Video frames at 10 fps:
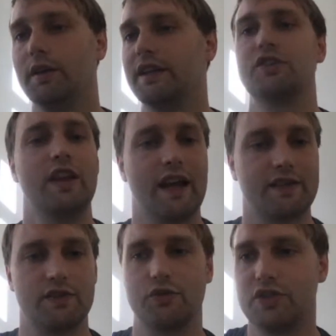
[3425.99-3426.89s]
get
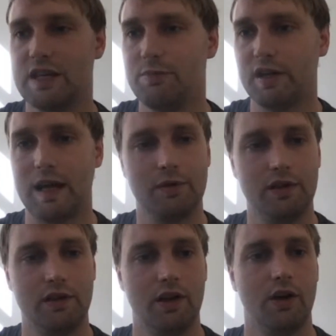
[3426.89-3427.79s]
access to cheaper
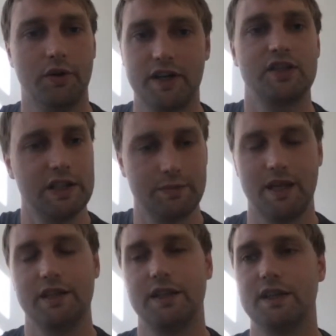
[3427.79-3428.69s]
capital, or actually in
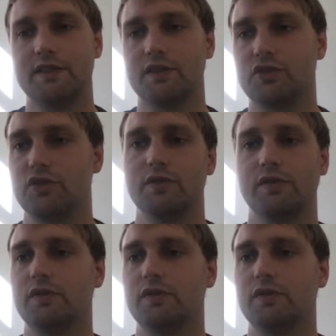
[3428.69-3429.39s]
many cases